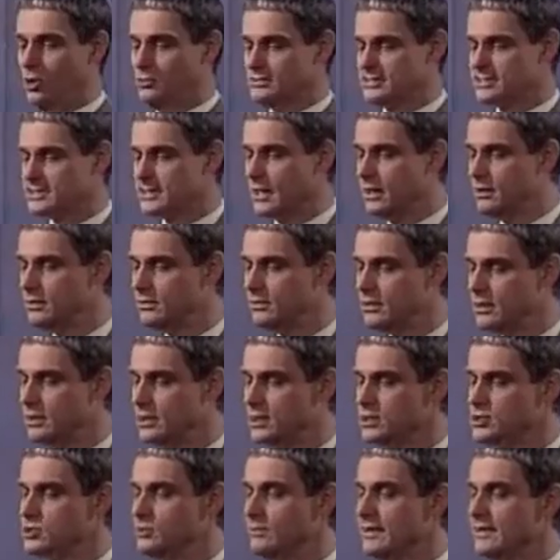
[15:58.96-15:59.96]
Also,
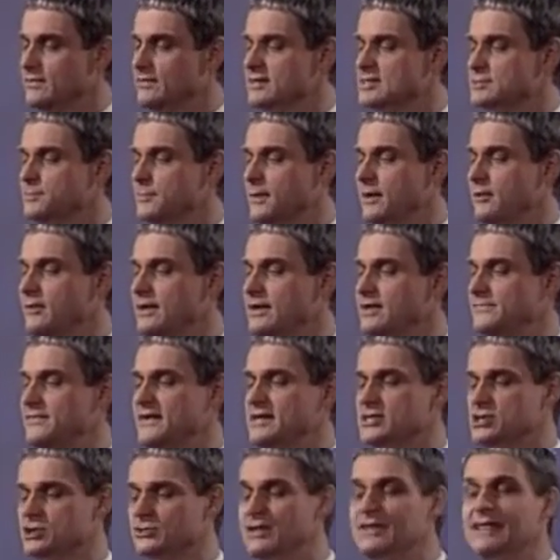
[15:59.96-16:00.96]
during this period
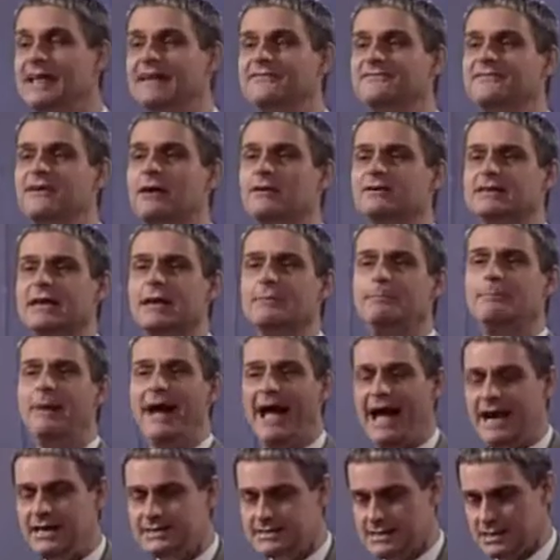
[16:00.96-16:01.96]
of history, they felt
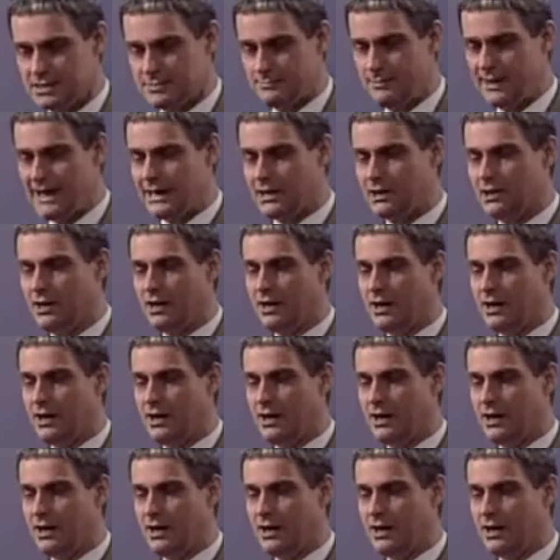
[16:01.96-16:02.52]
abandoned by